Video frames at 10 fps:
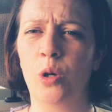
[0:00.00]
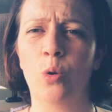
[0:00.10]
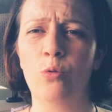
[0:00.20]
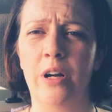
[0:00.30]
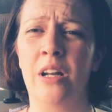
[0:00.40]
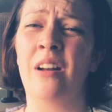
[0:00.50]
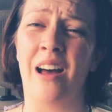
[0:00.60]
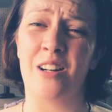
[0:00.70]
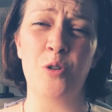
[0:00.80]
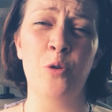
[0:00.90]
co-written, and
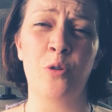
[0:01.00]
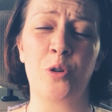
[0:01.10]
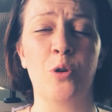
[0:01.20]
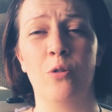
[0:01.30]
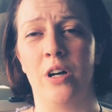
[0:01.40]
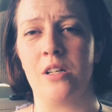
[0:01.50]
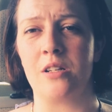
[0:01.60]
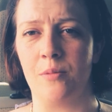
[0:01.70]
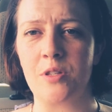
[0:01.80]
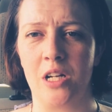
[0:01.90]
I don't know the co-writer's
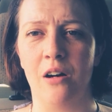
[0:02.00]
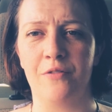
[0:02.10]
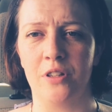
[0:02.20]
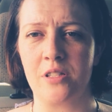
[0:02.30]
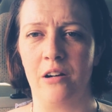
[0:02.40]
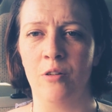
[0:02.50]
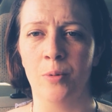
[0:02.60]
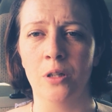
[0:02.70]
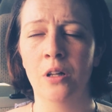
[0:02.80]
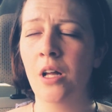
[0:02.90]
name, so now I feel
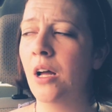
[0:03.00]
terrible.